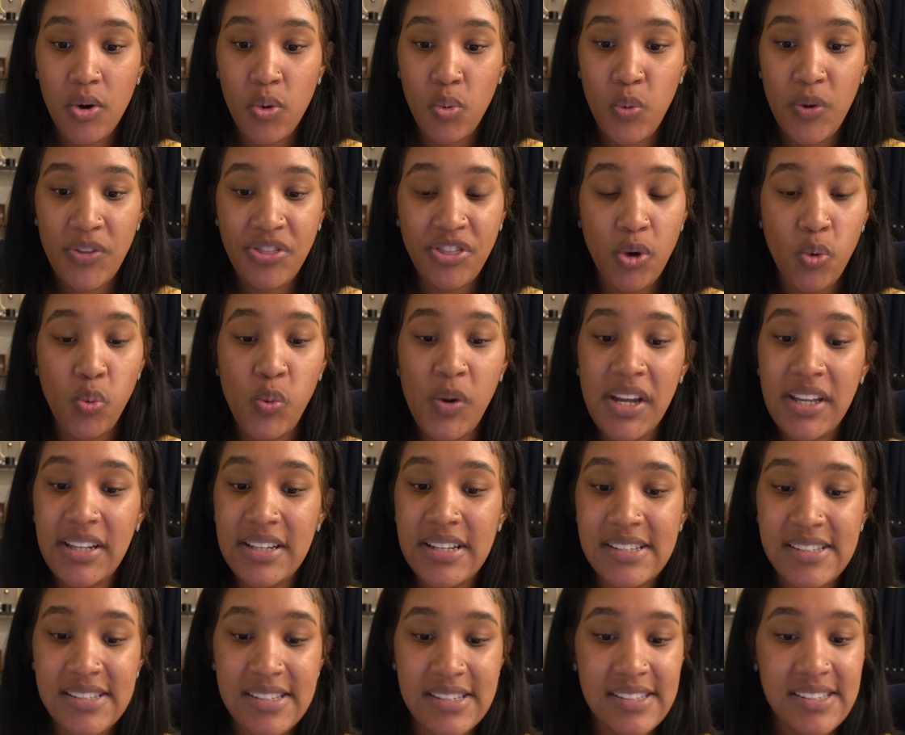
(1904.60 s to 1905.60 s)
with the
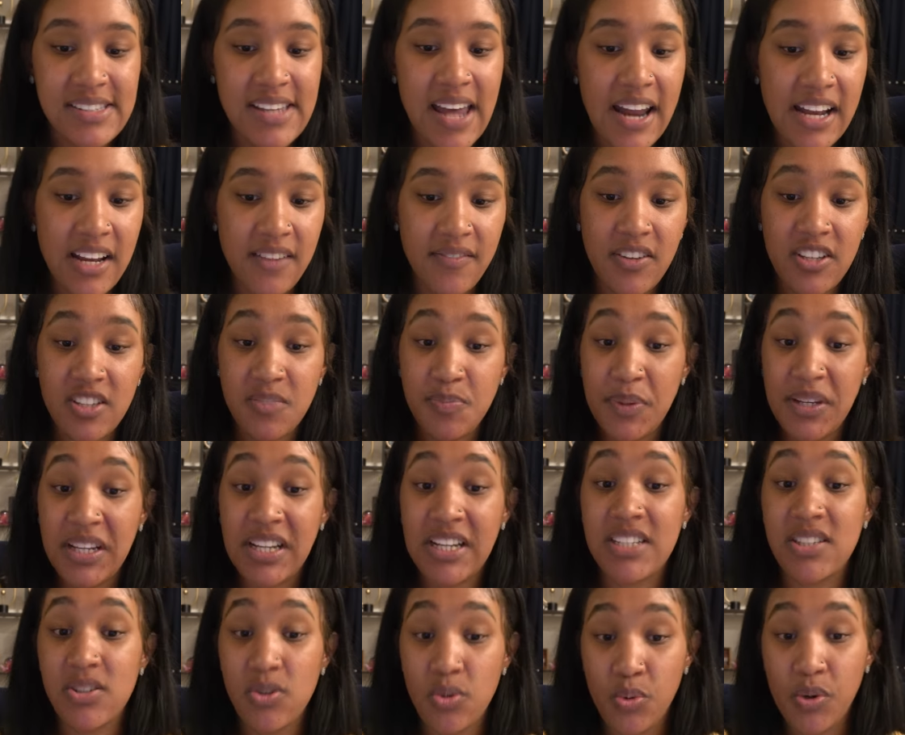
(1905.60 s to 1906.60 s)
weakness inside of us
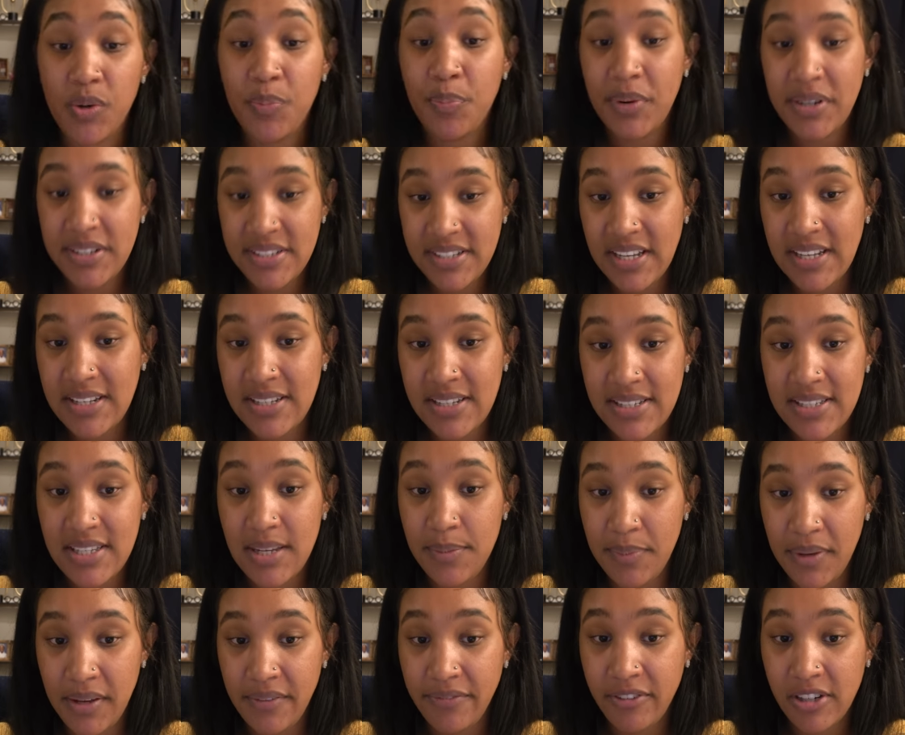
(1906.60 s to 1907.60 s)
because who we pretended to
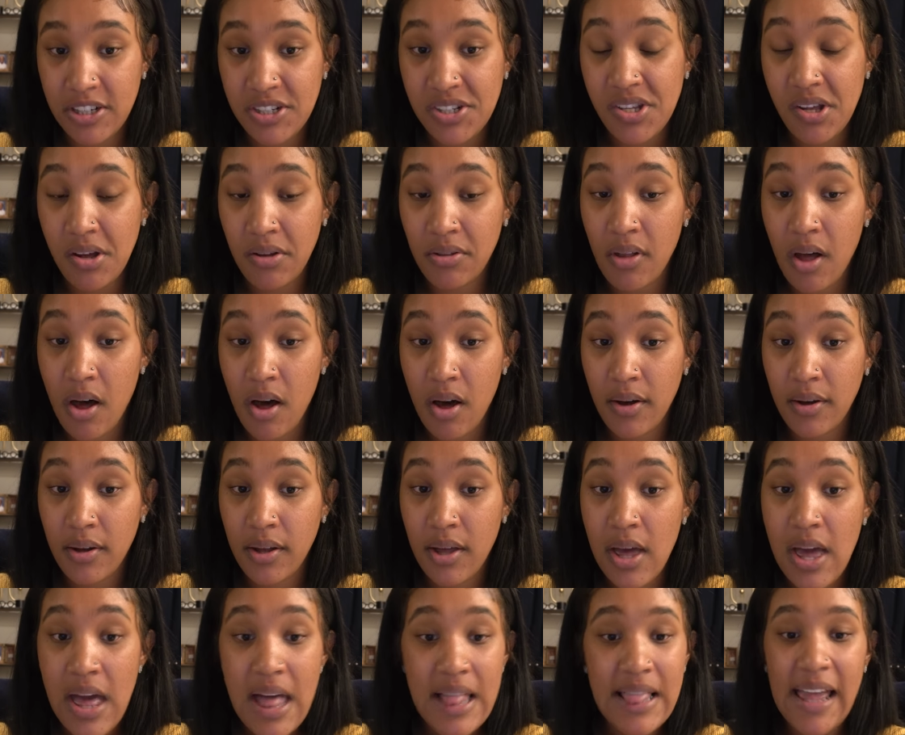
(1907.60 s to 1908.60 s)
be for so long.
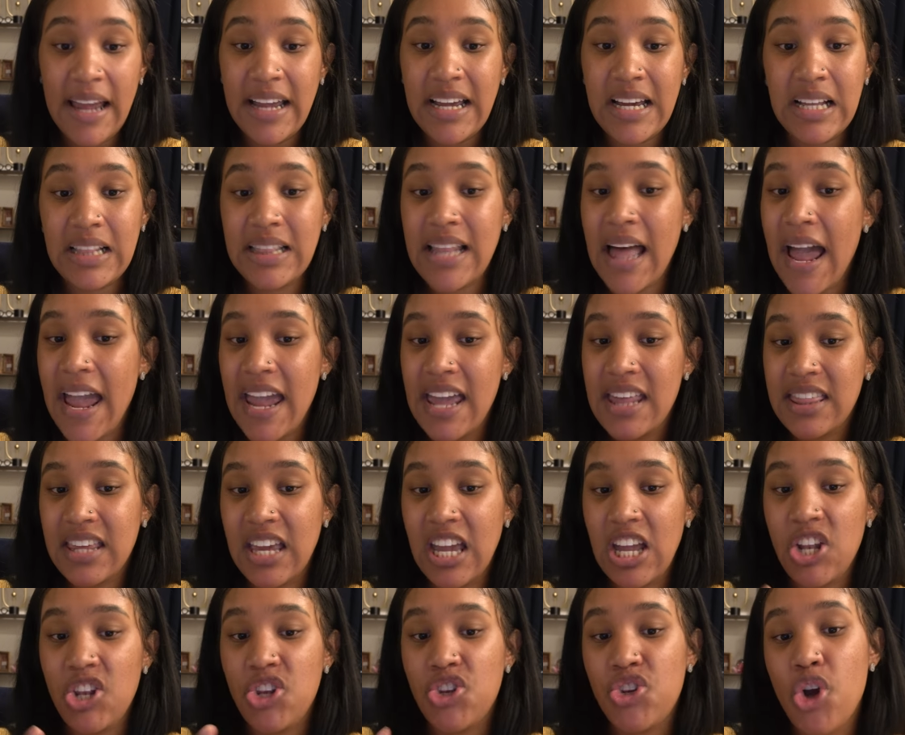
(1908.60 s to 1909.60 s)
Like Goliath
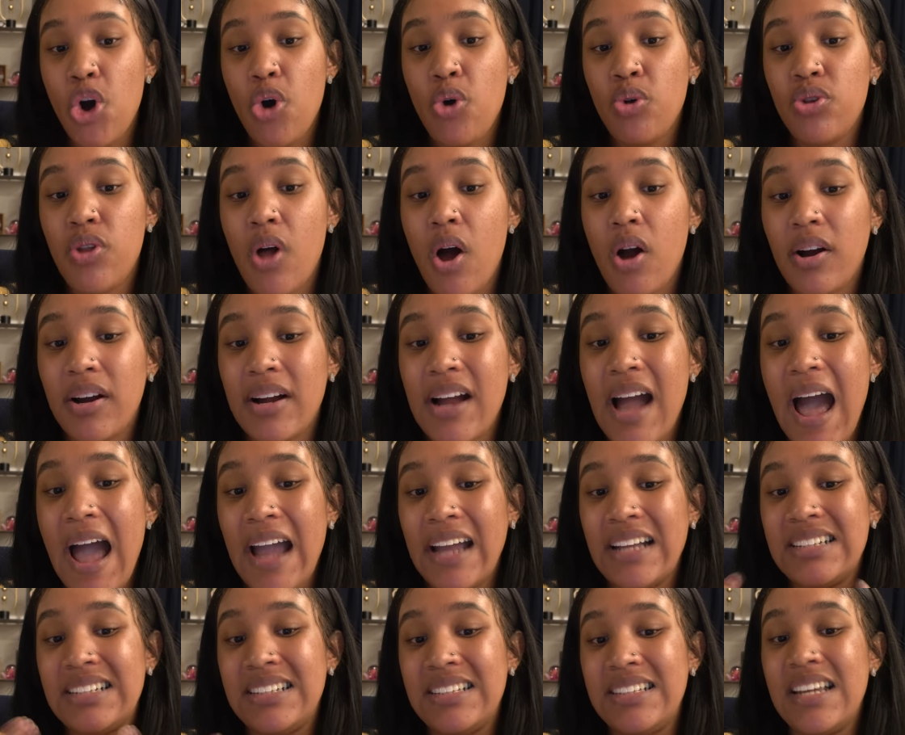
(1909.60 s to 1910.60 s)
can no longer
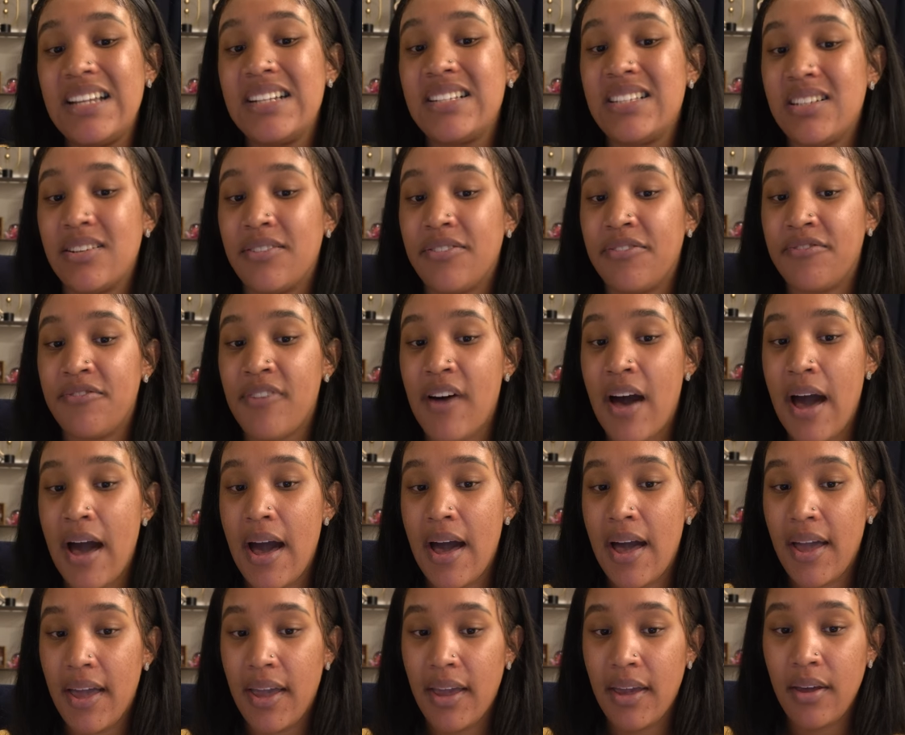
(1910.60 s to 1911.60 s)

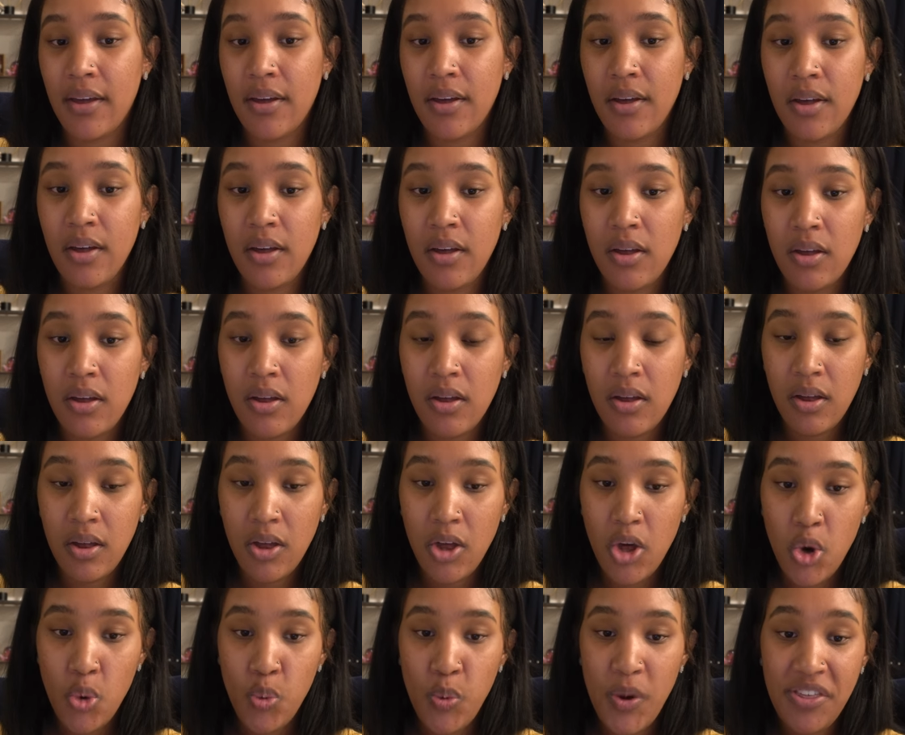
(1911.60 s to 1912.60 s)
identify
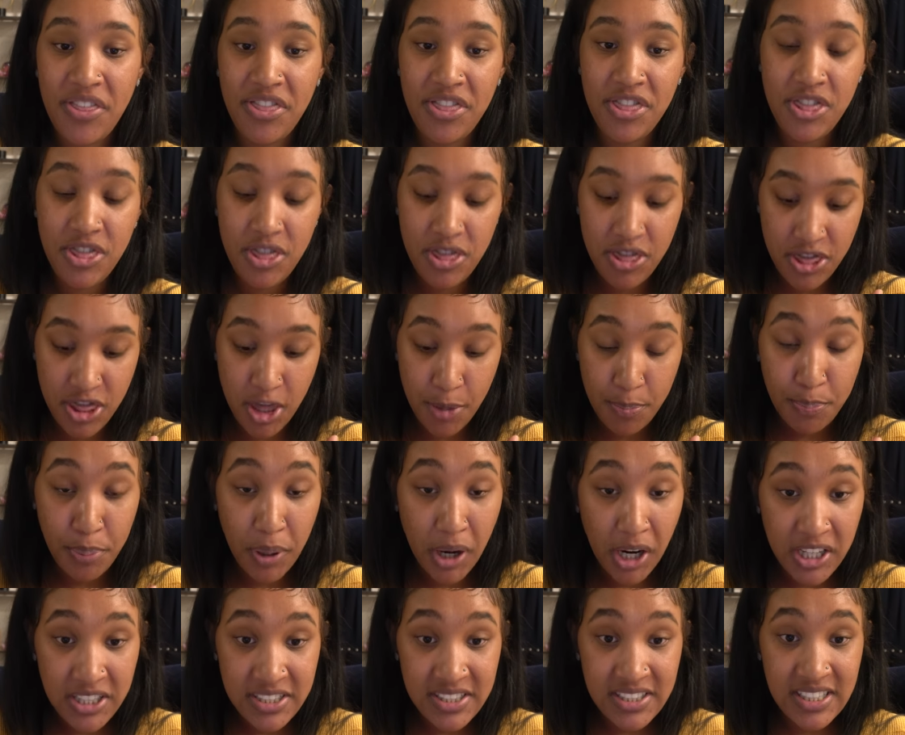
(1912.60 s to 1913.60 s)
with the
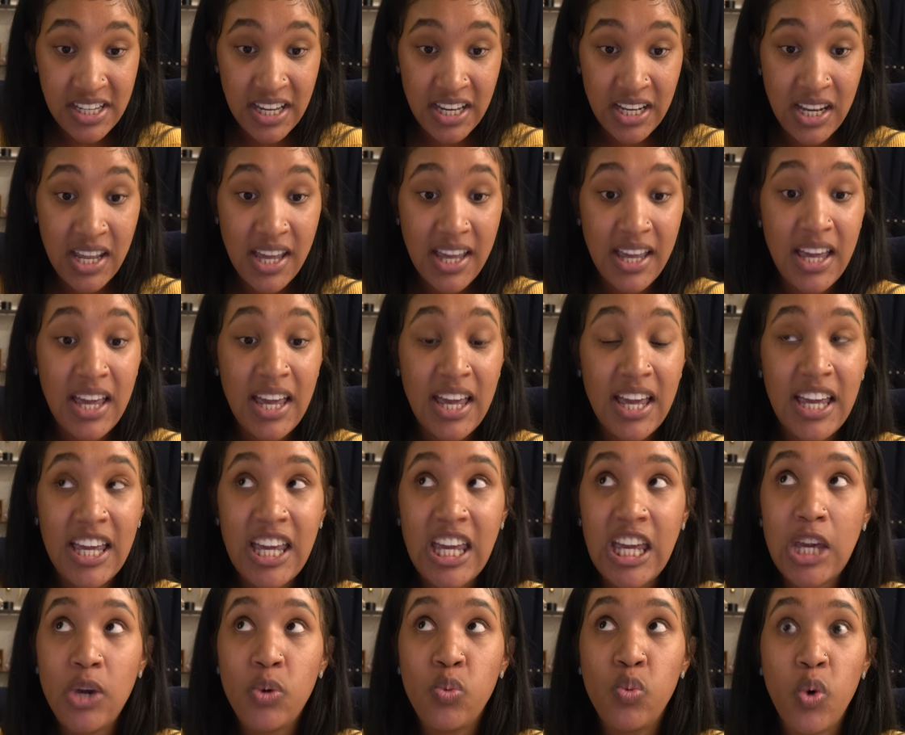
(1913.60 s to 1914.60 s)
person
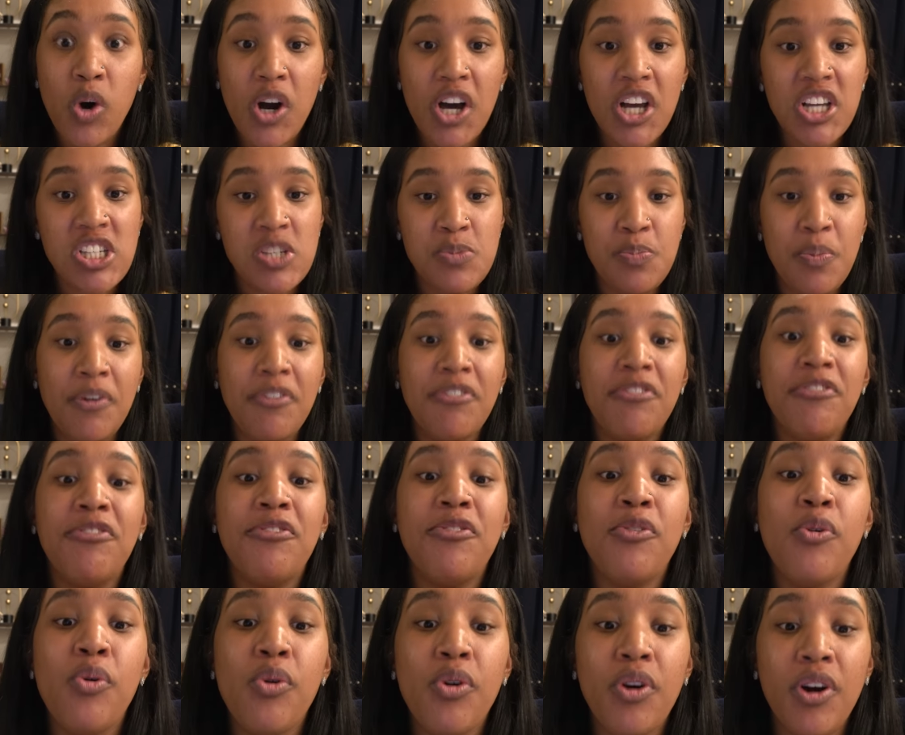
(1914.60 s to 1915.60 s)
he was
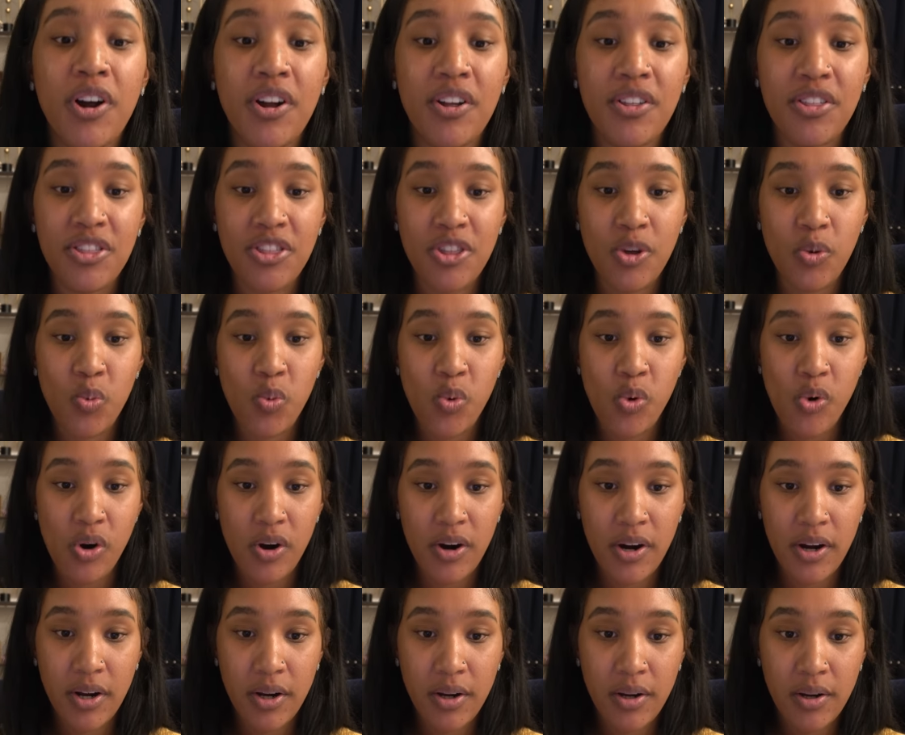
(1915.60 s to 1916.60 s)
before the
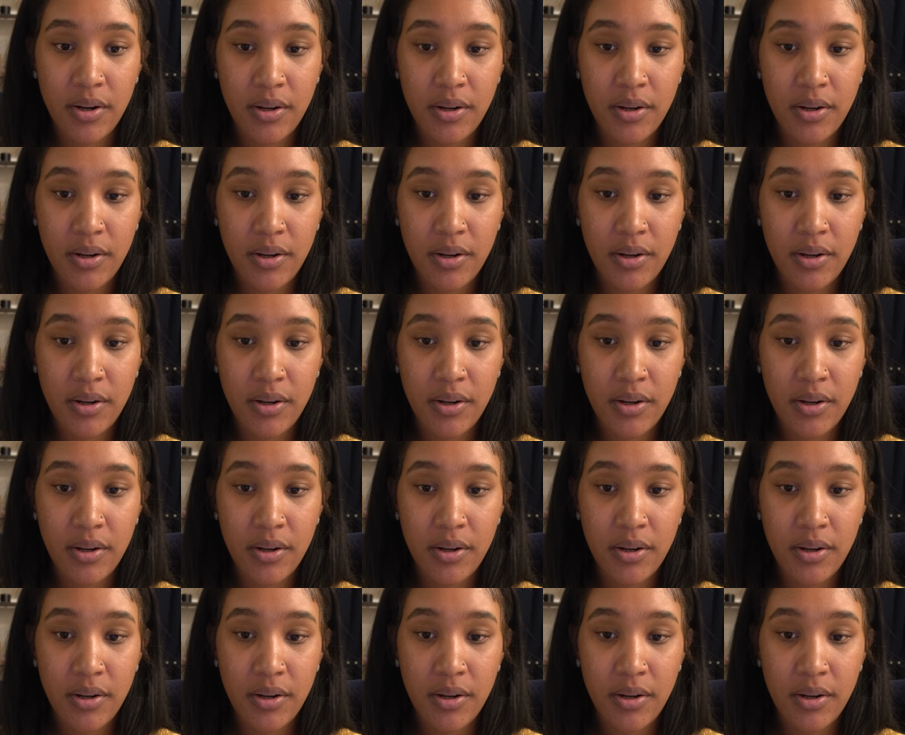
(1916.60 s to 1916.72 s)
war.